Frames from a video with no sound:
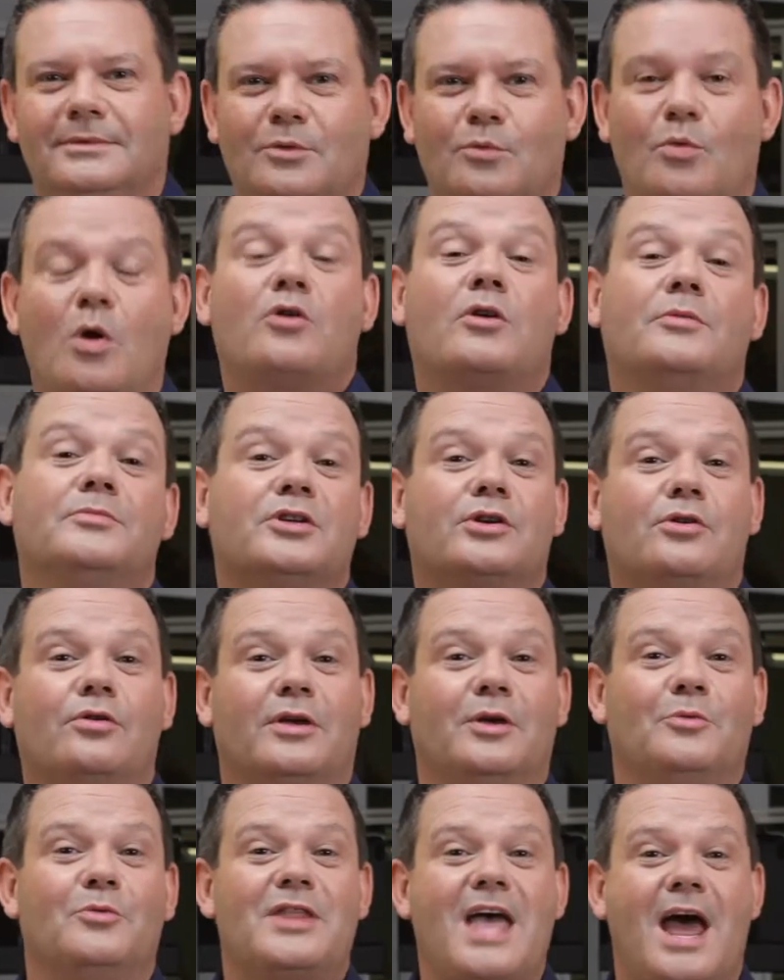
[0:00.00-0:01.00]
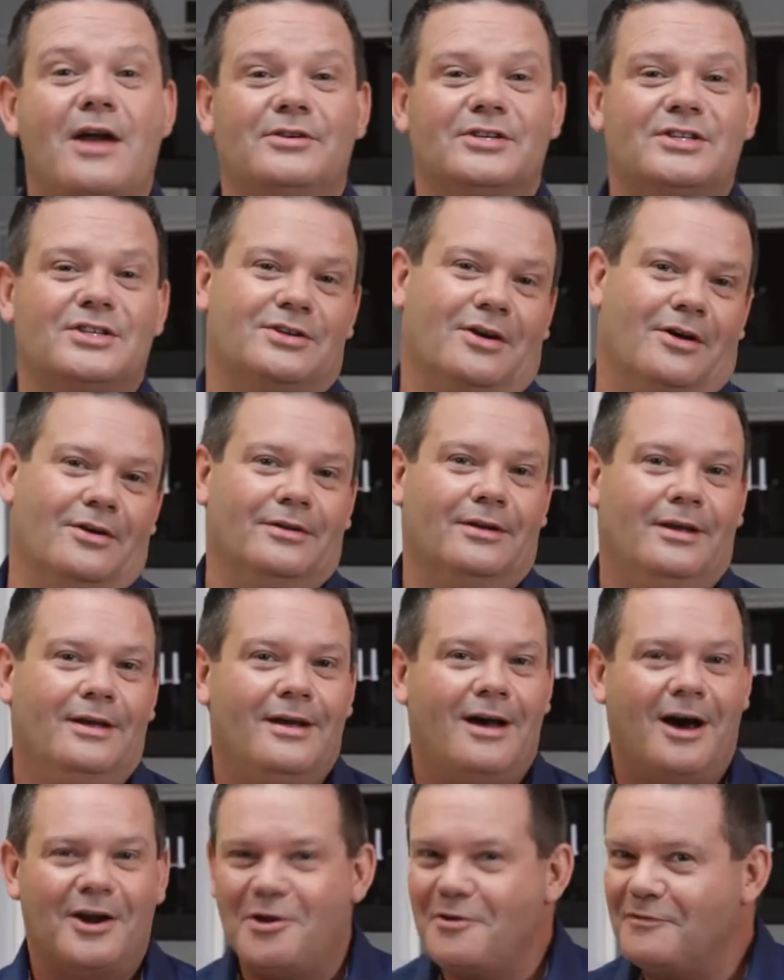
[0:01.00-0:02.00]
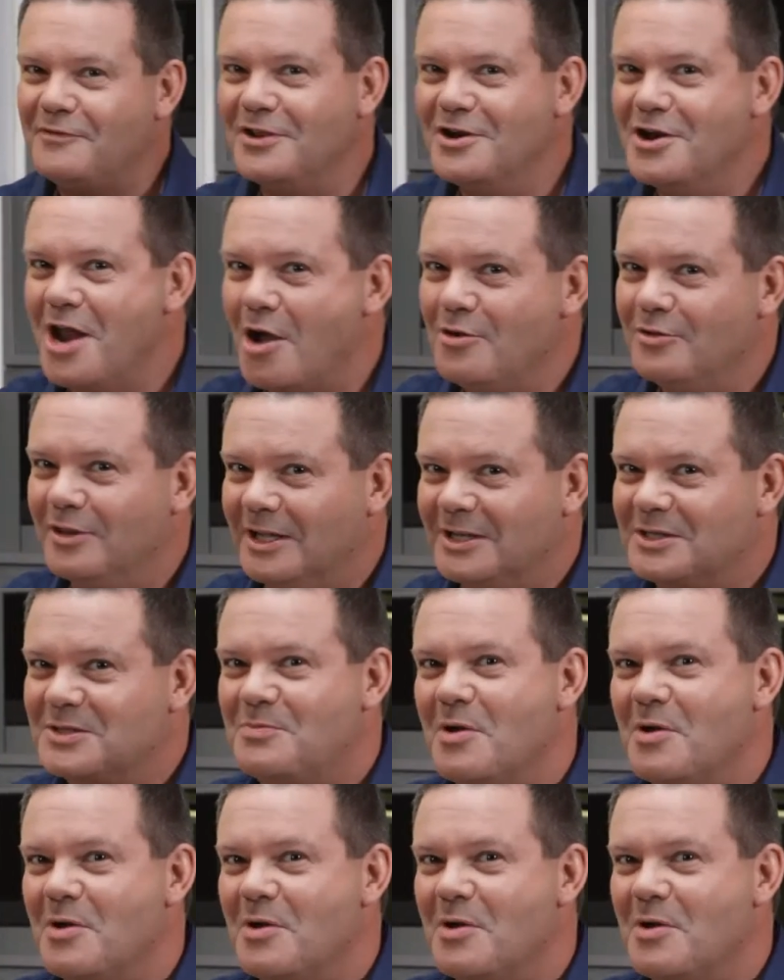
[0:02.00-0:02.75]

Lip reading: Welcome to Cooking with Ariston. I don't know if you know this,